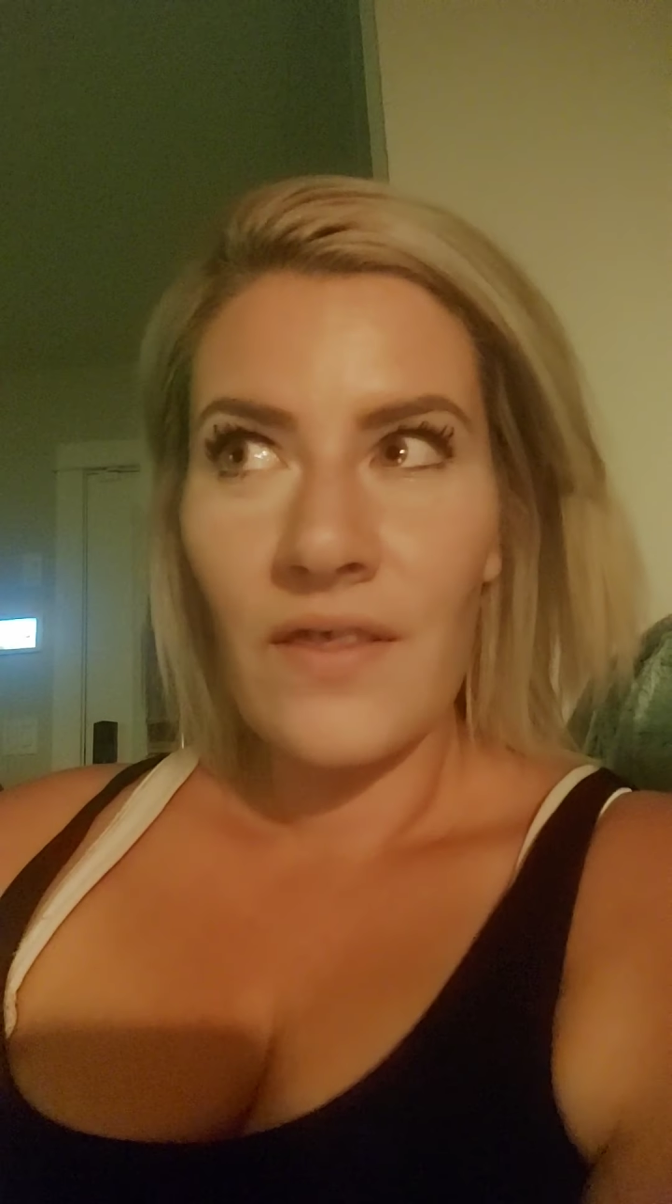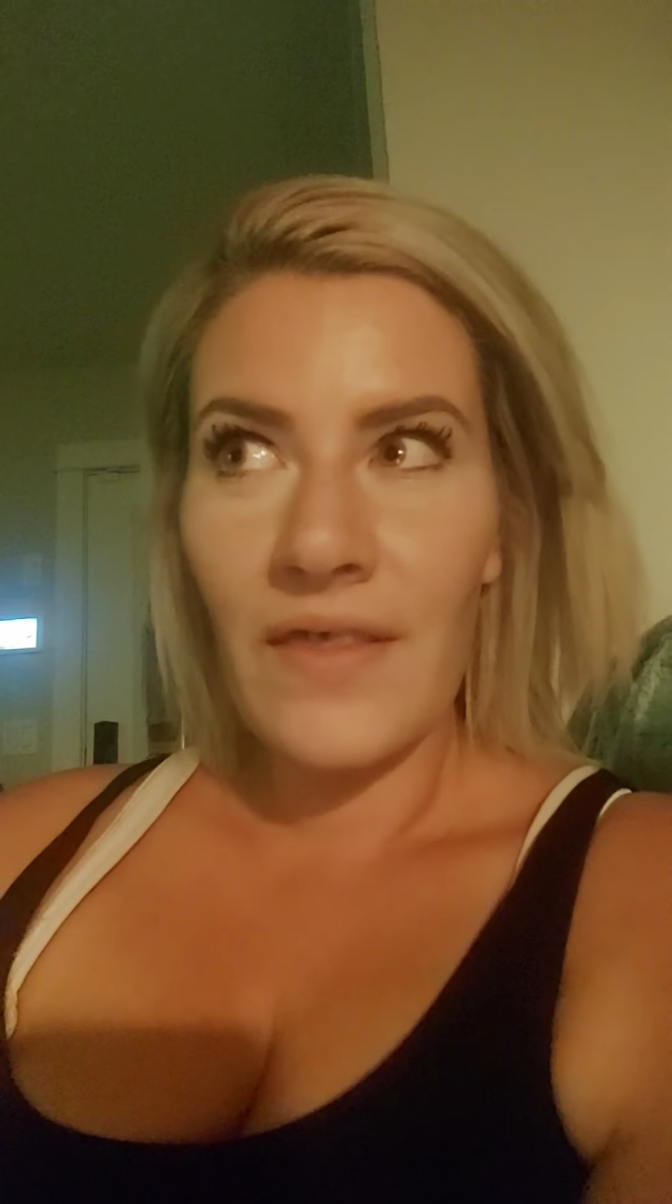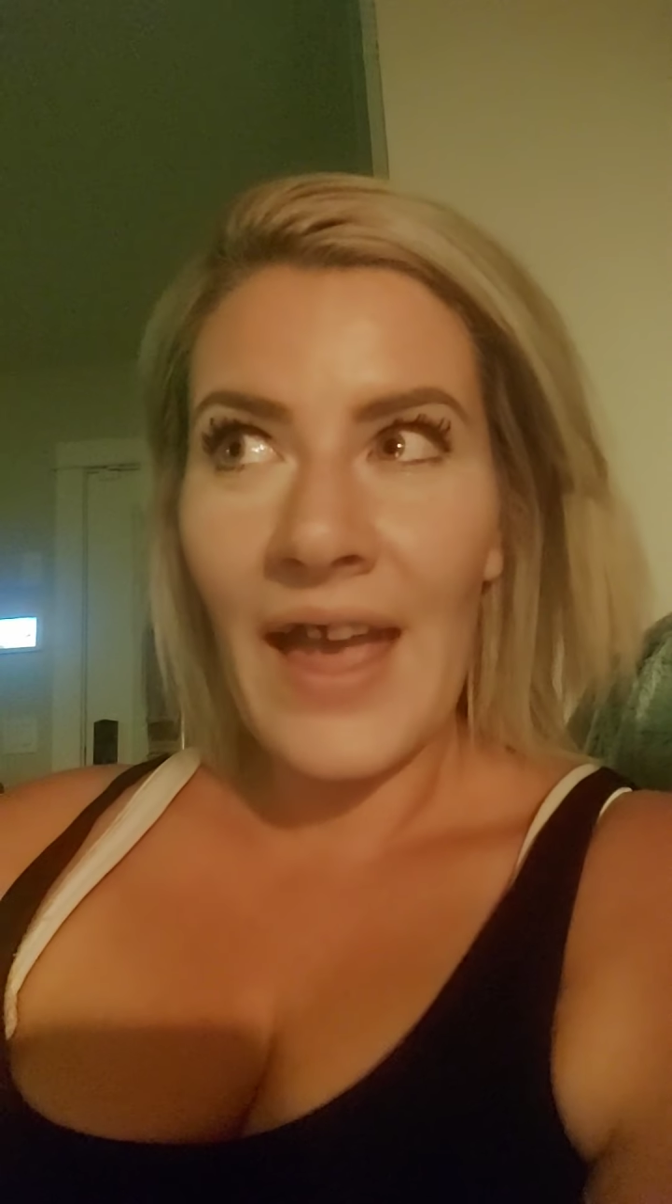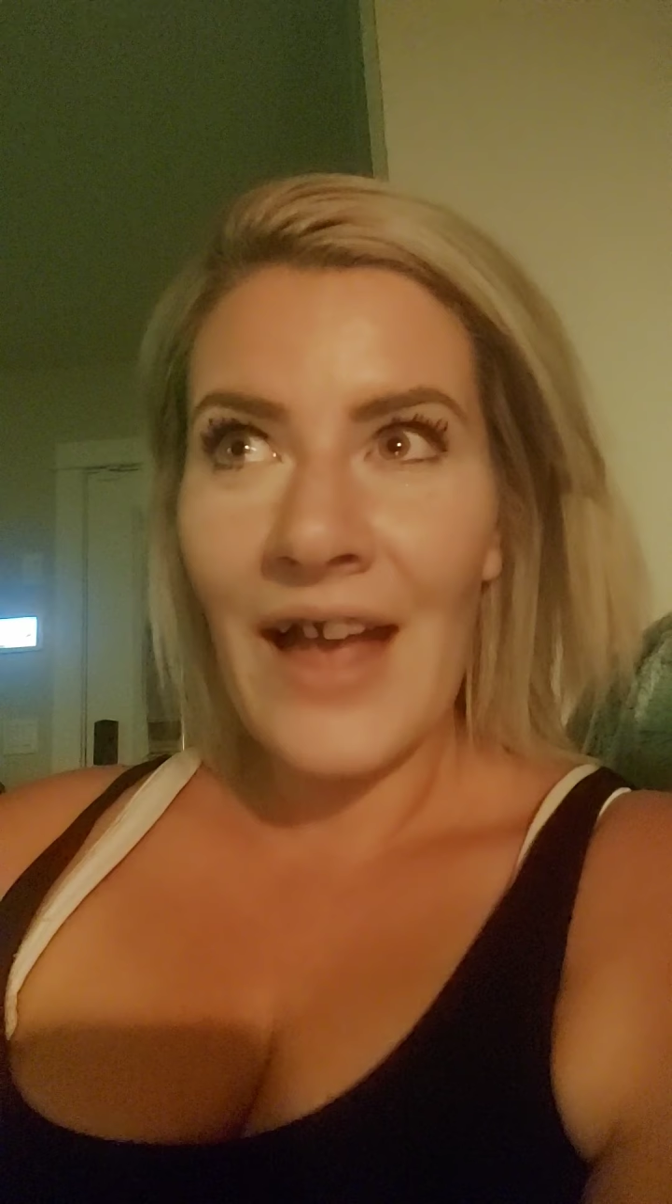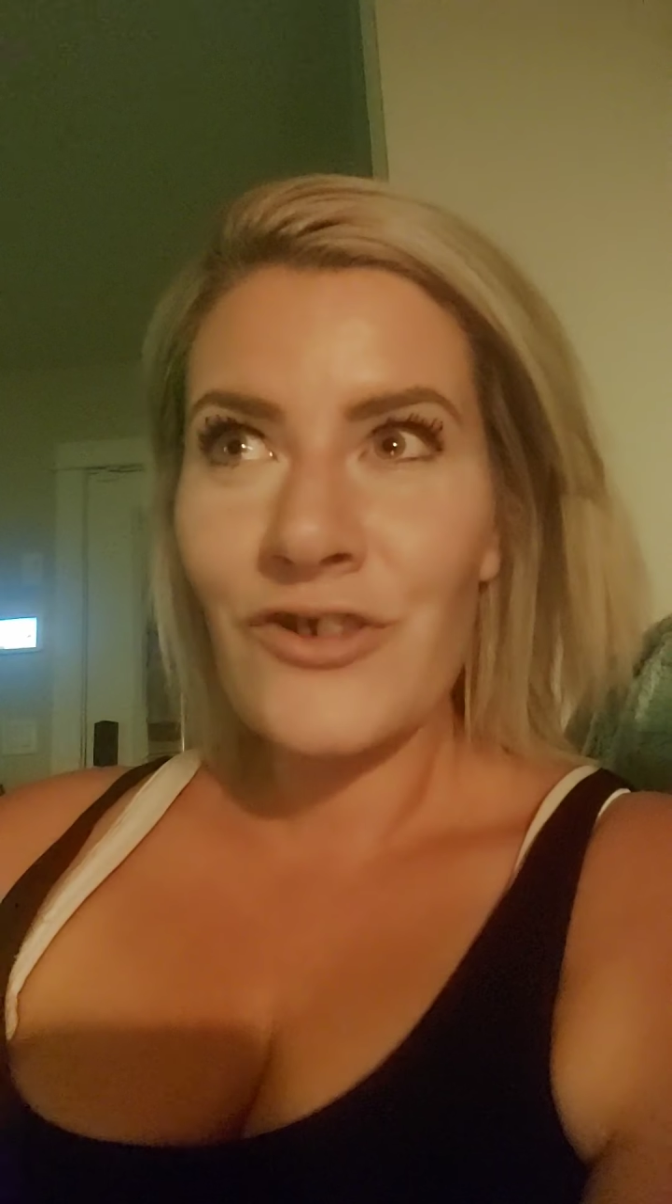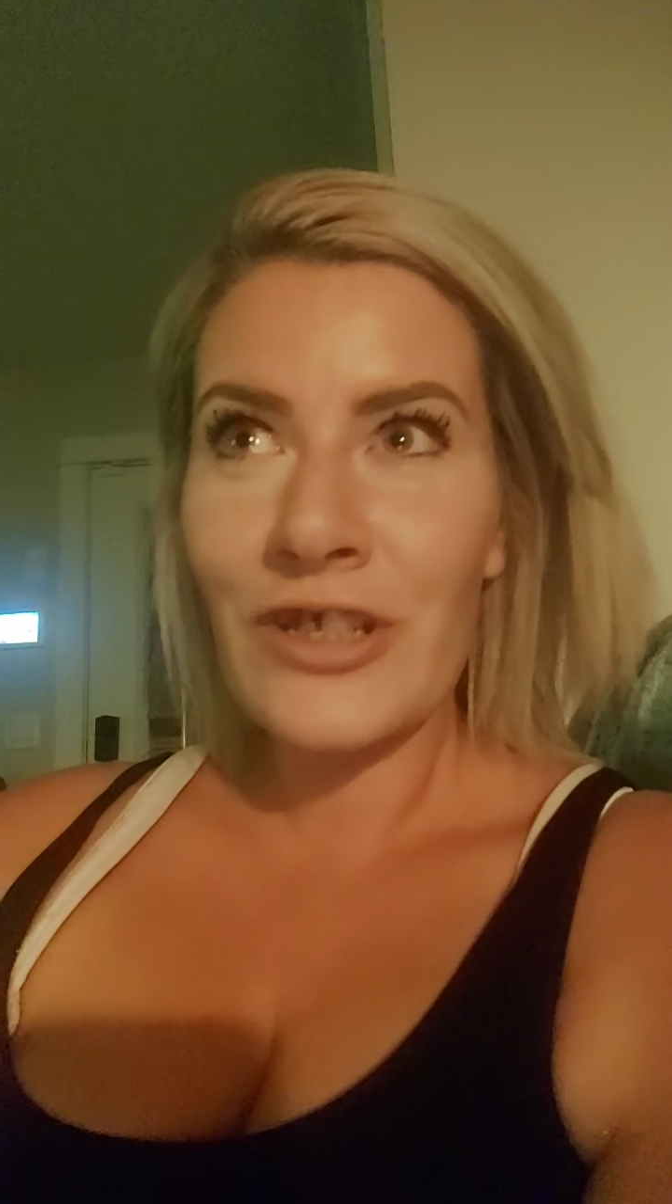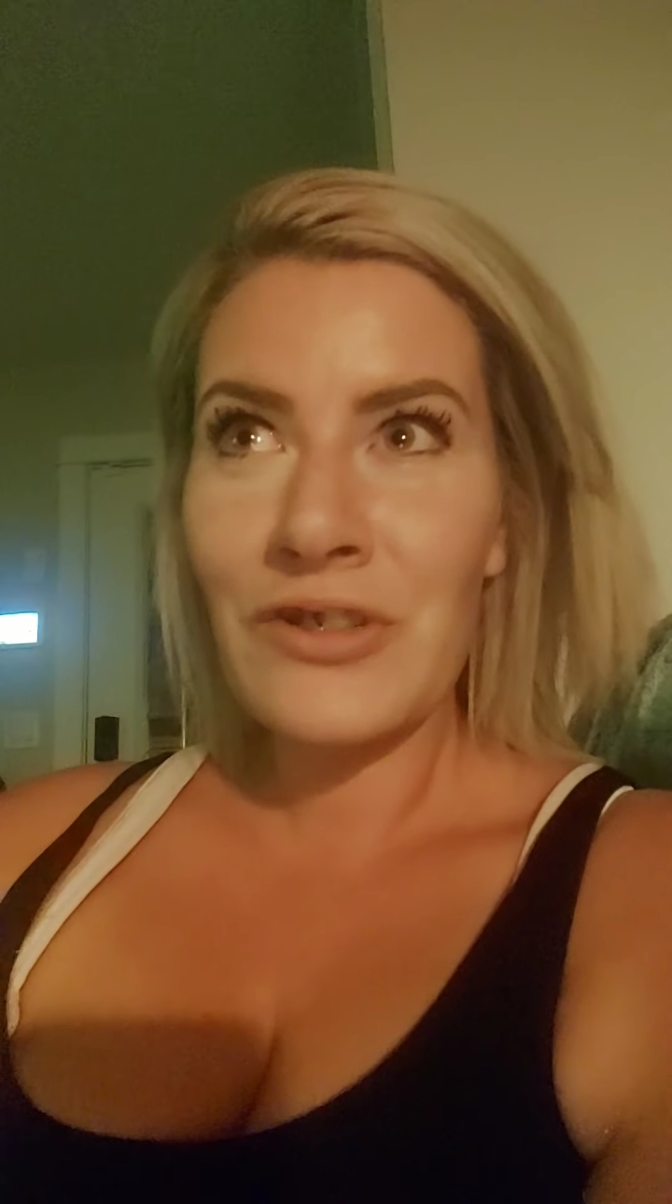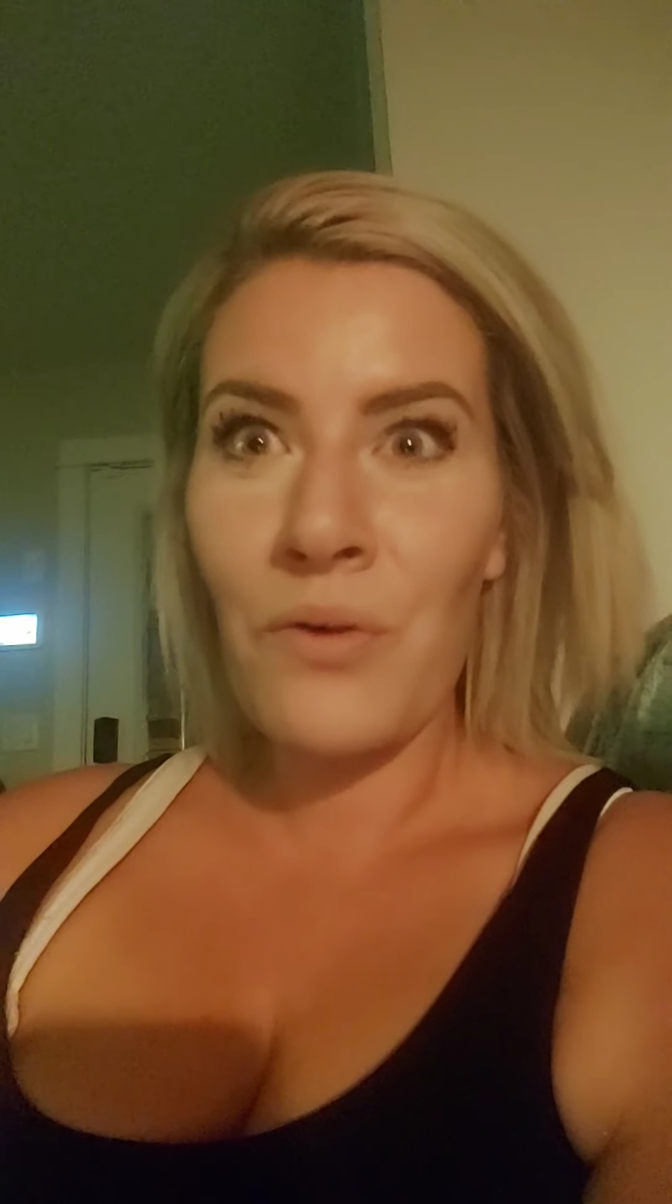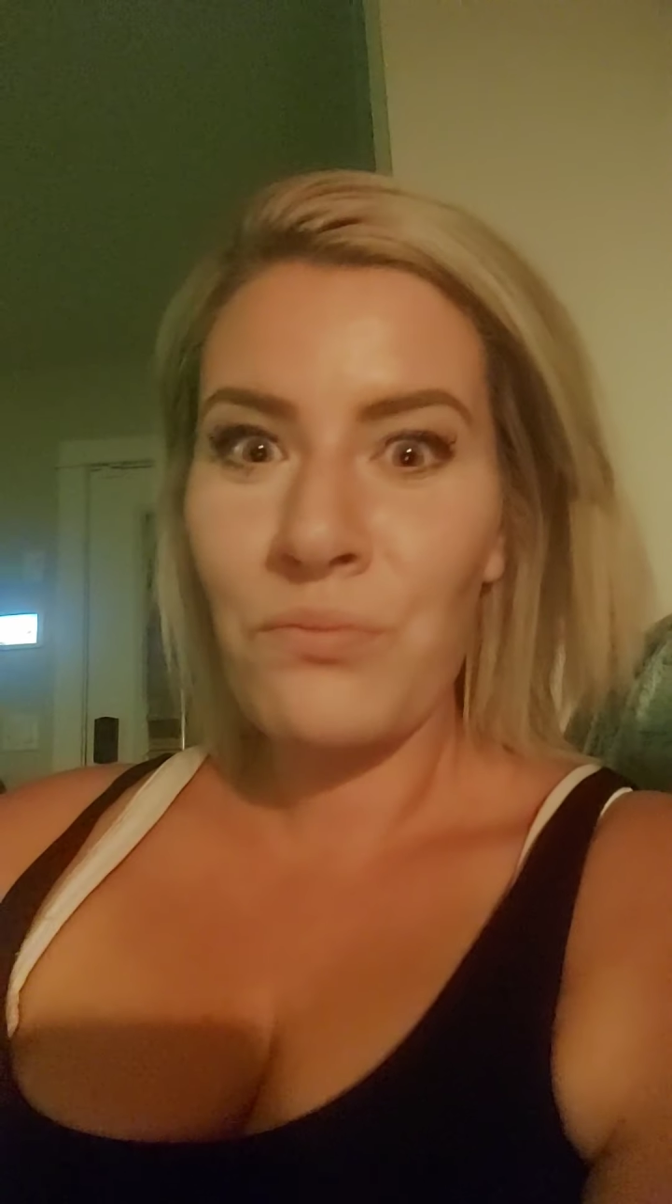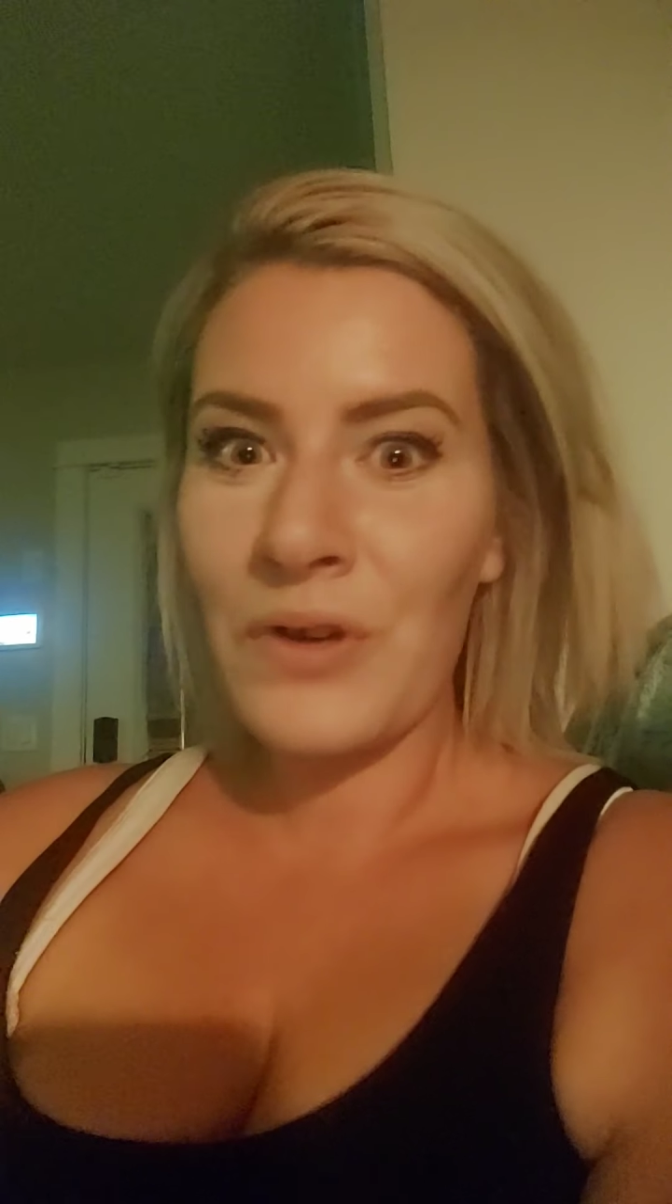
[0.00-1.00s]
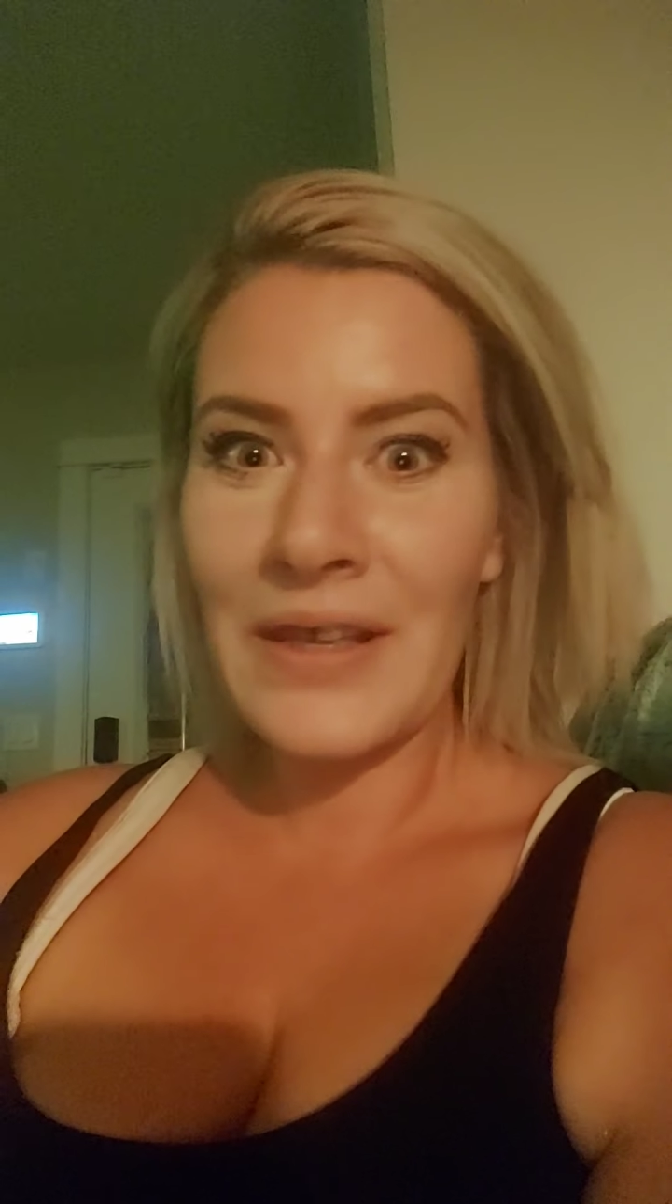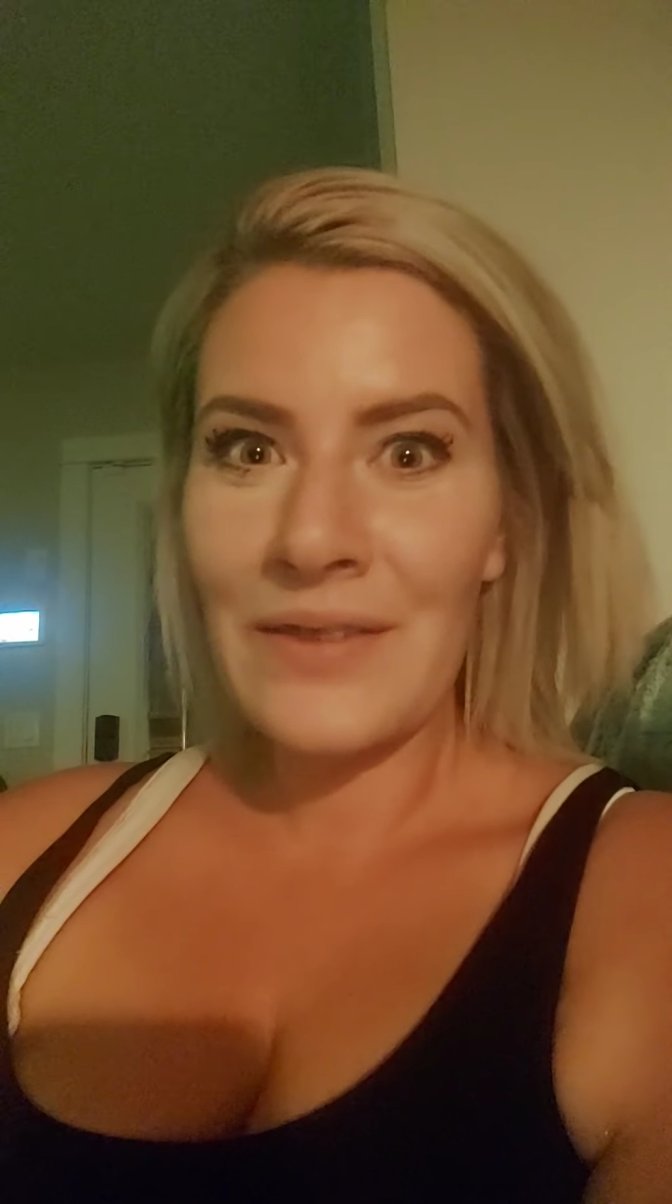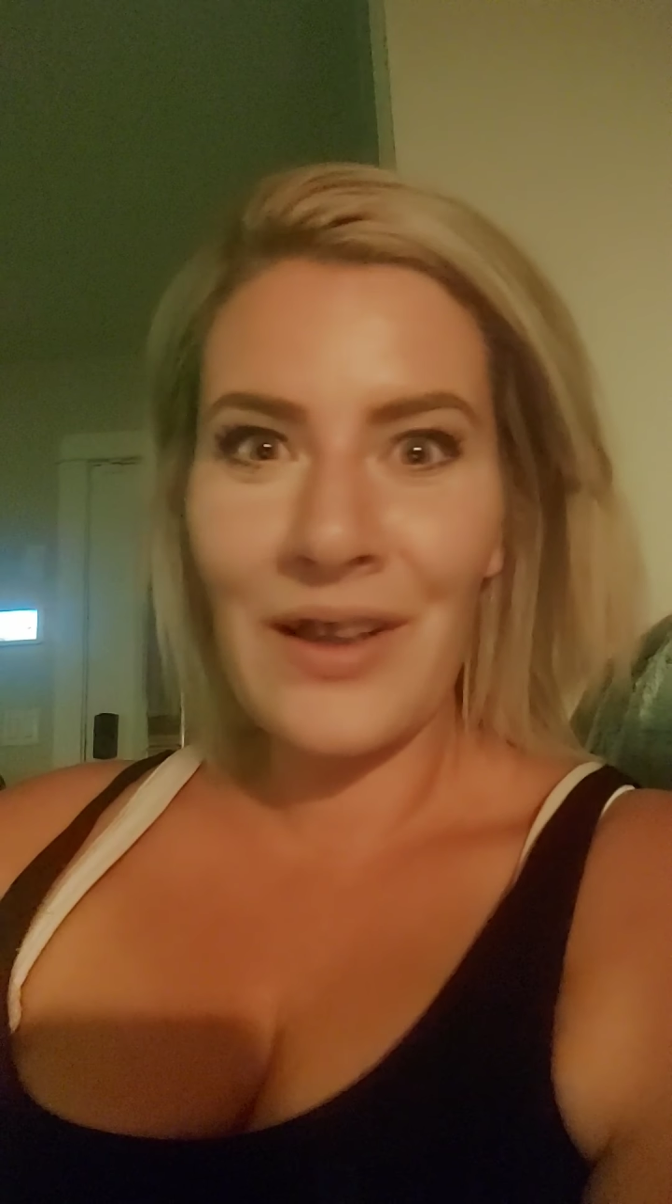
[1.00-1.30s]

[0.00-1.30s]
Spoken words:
they actually don't really